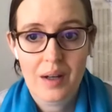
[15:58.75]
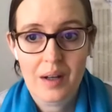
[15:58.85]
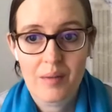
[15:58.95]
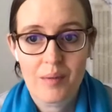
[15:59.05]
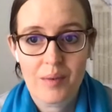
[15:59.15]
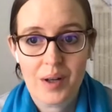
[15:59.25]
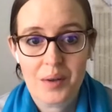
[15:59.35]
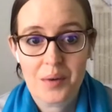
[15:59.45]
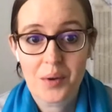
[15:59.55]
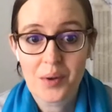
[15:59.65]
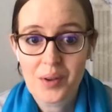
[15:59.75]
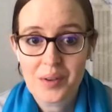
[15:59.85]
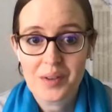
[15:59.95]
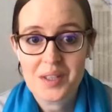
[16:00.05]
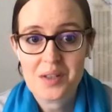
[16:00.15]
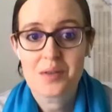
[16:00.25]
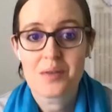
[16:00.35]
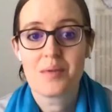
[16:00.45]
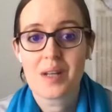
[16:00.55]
Our goal is to